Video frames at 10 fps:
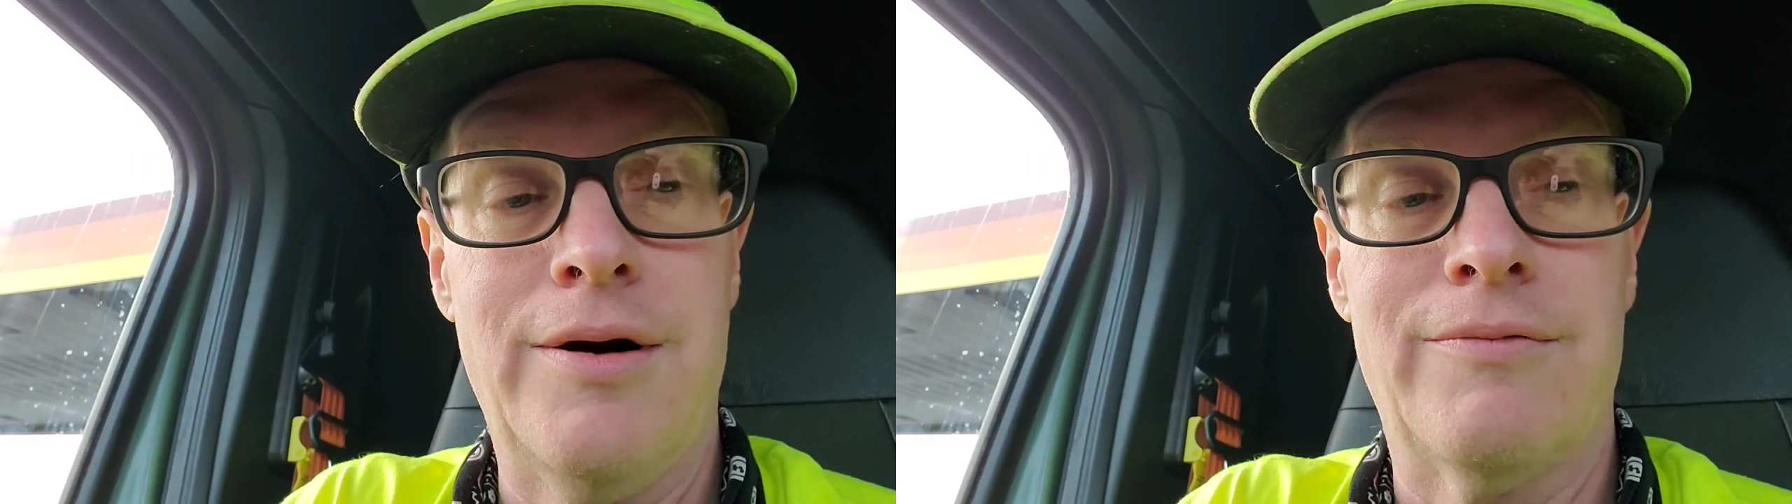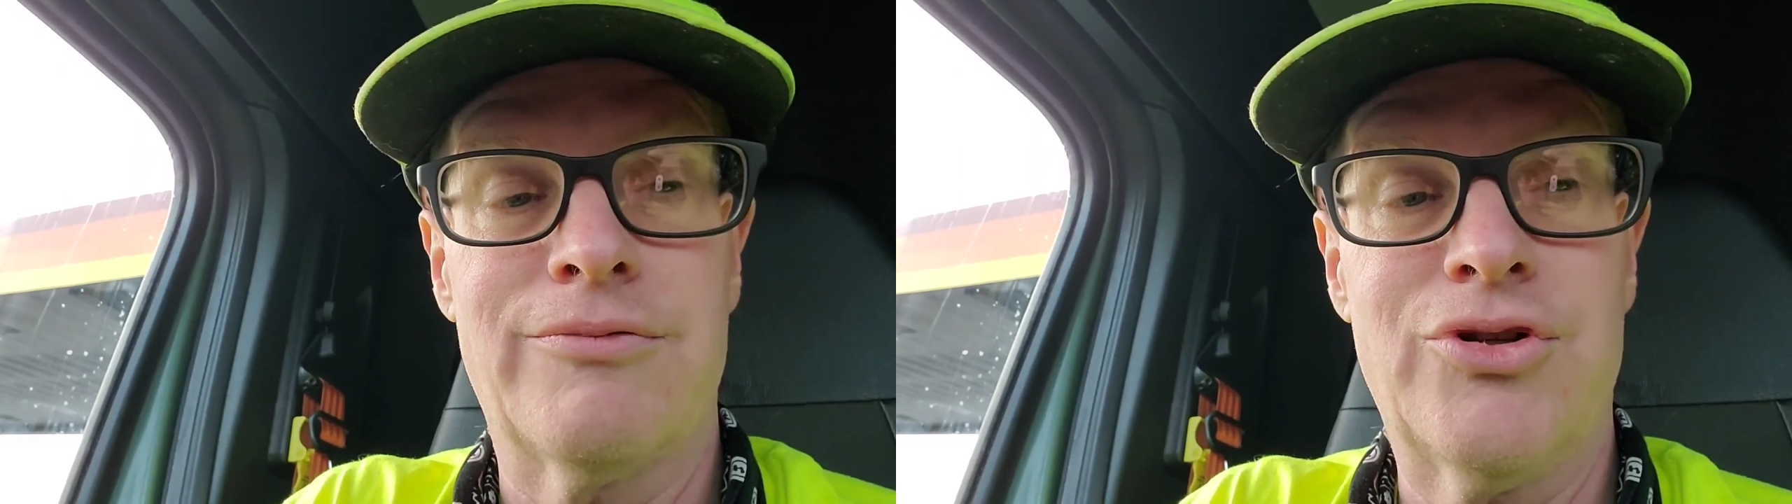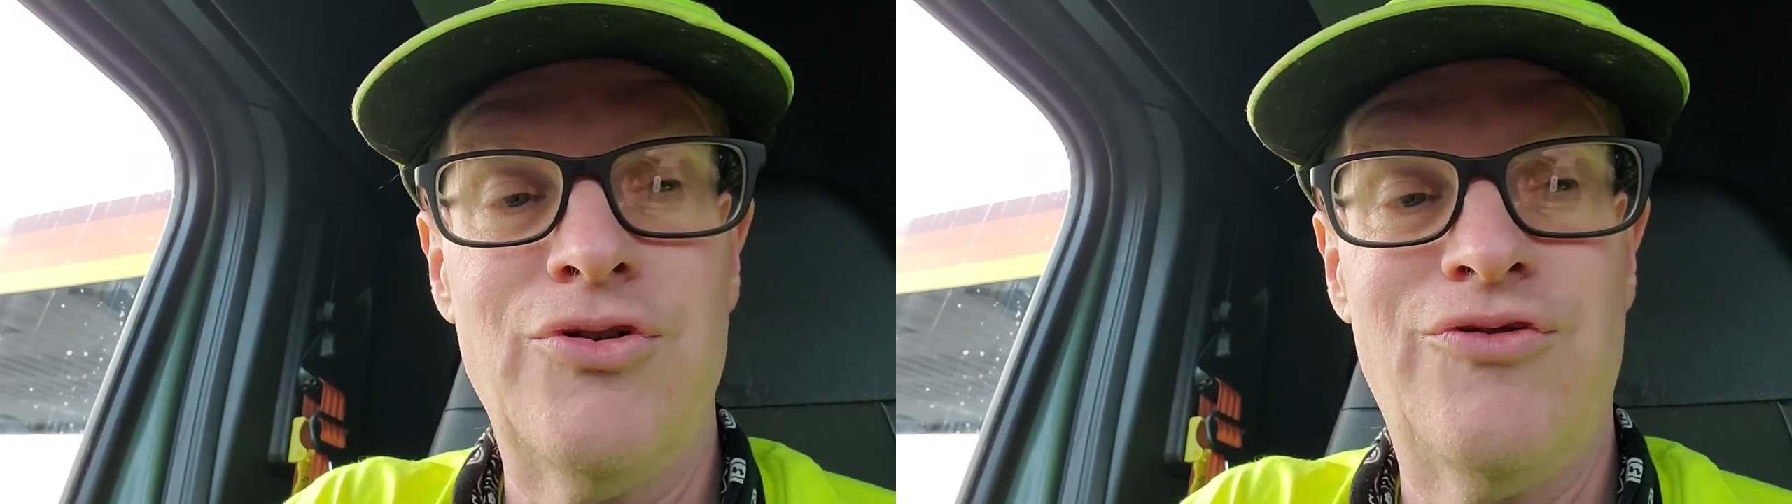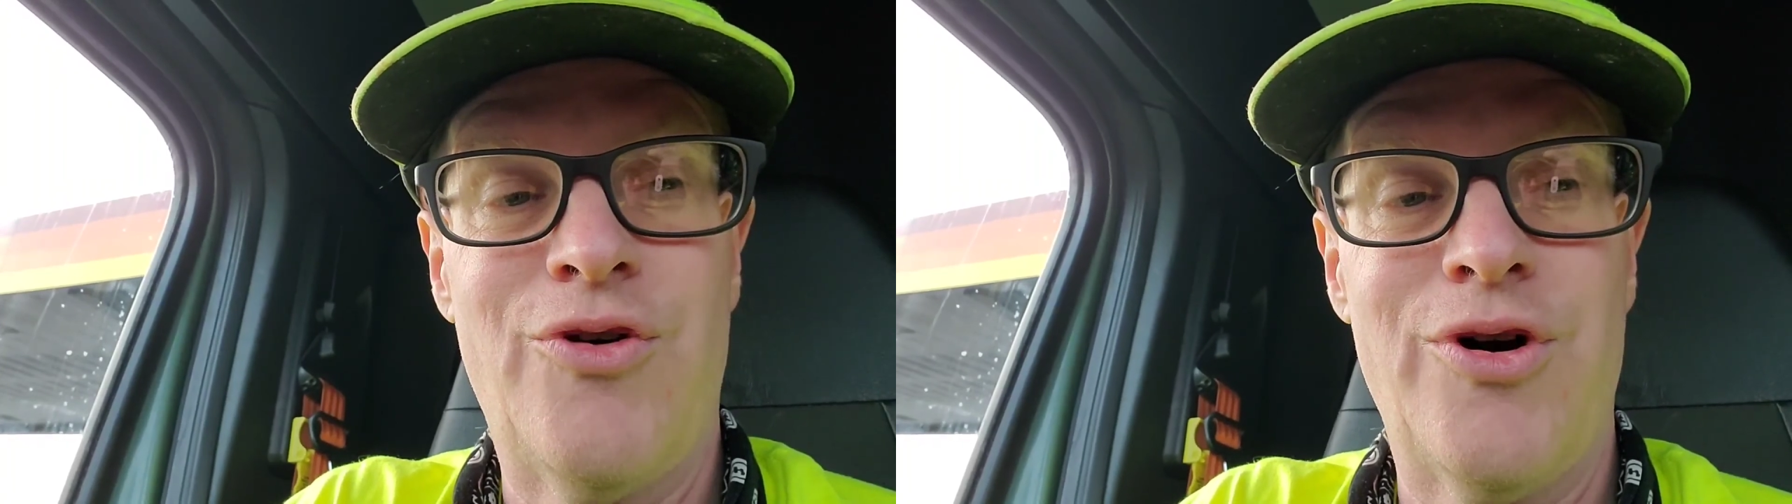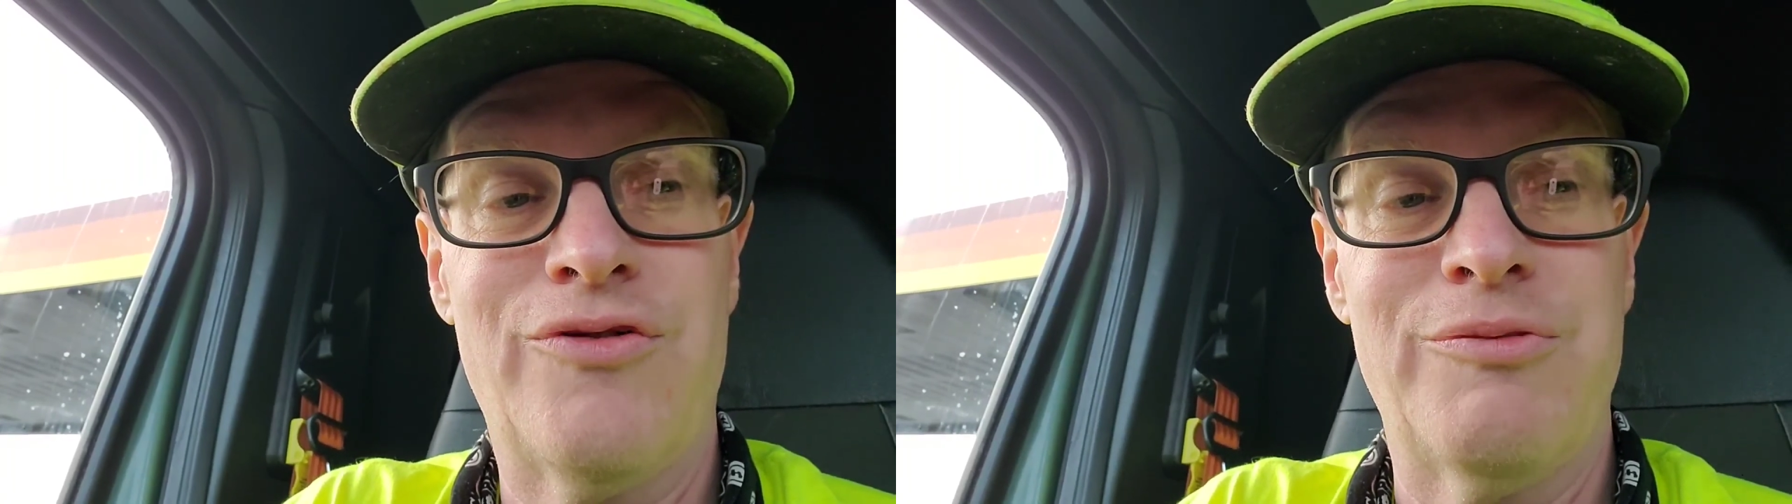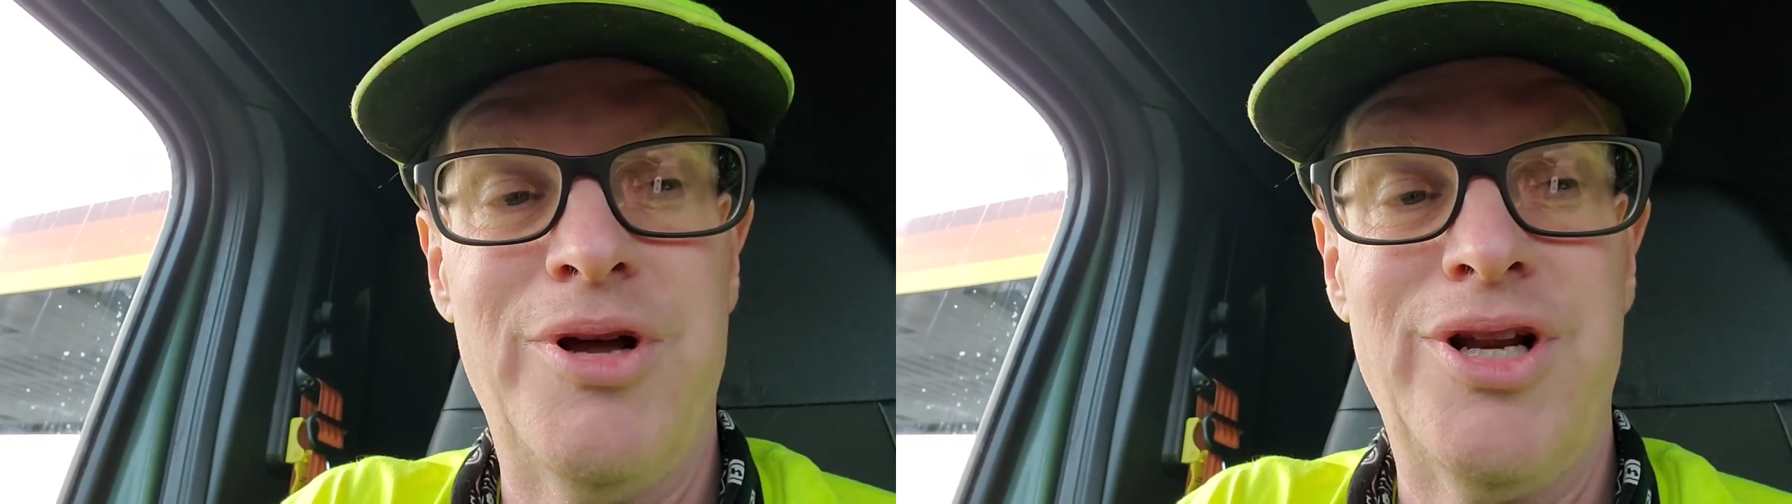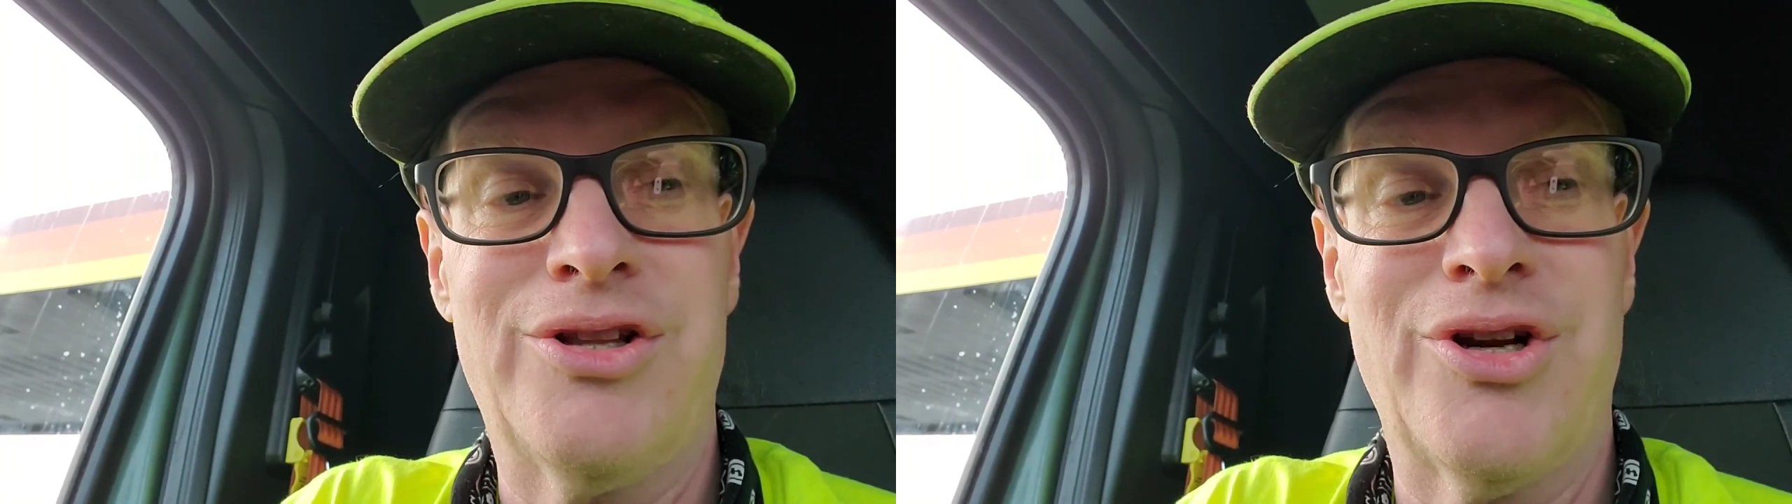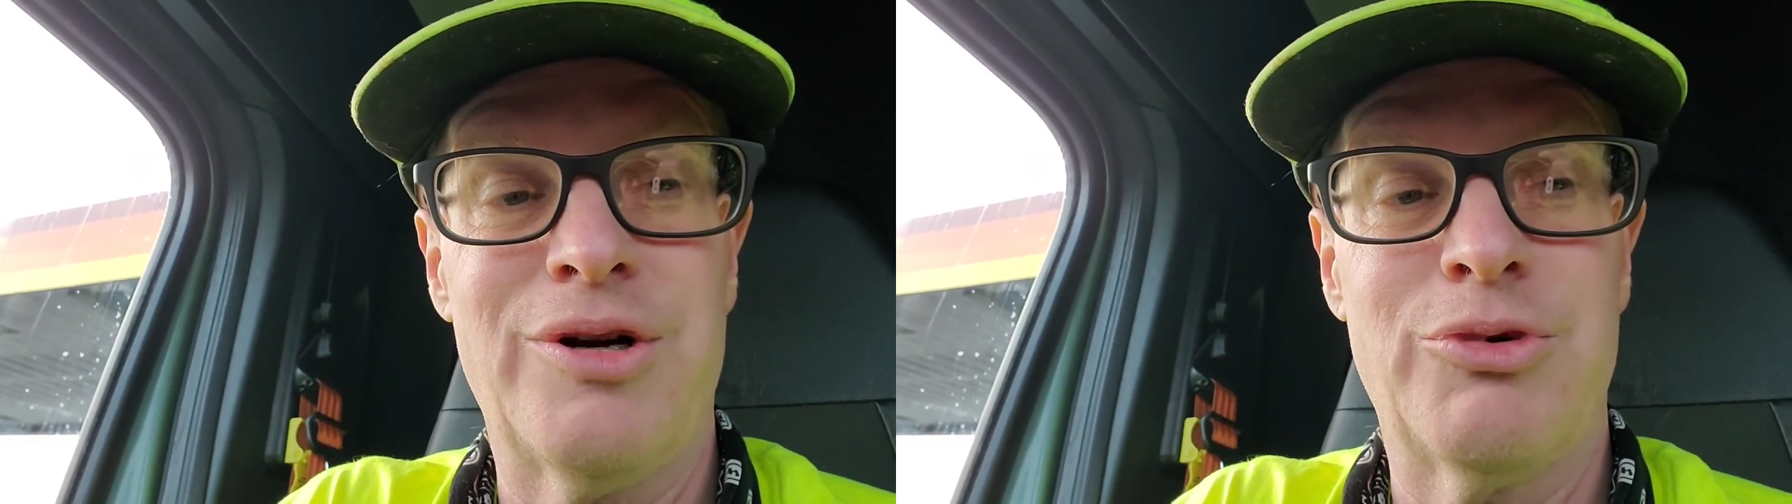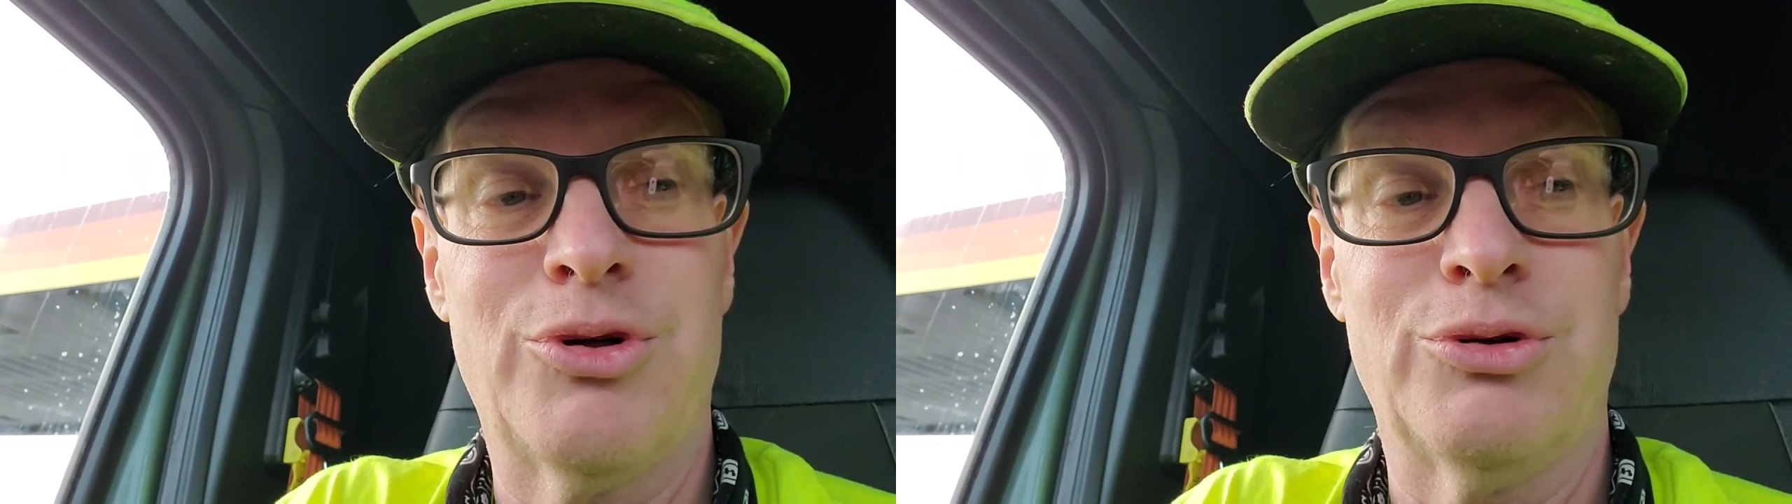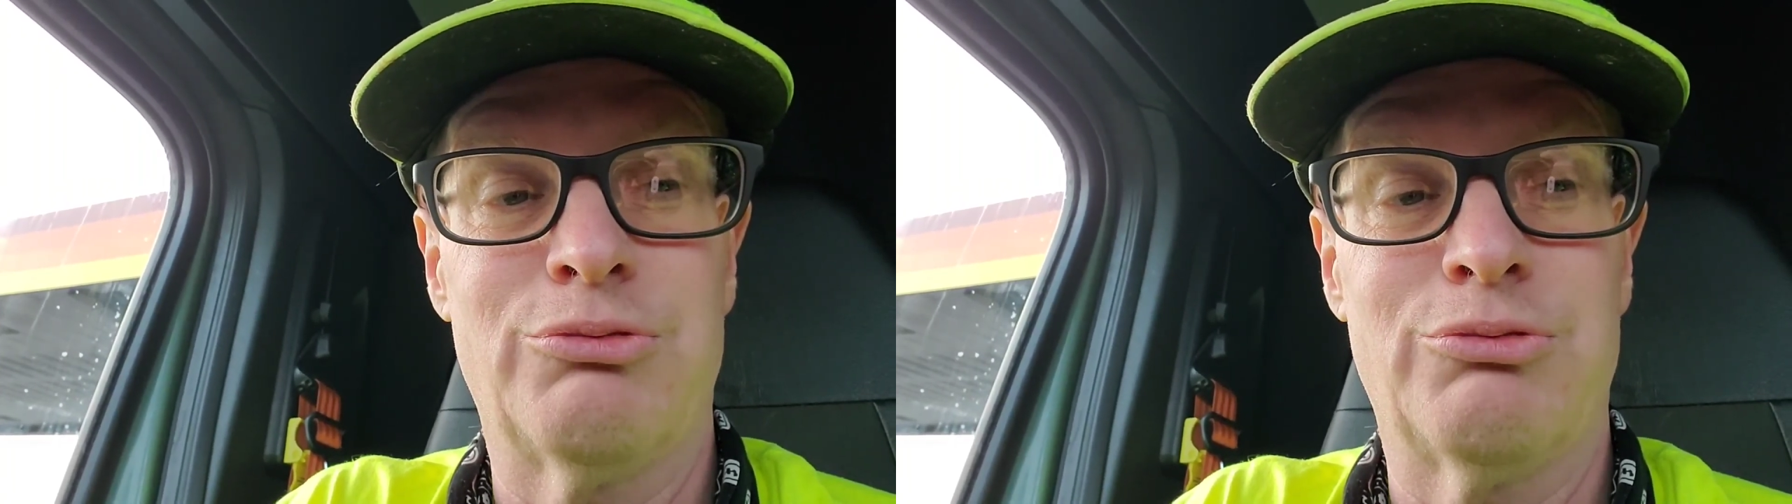I'm too far from any terminal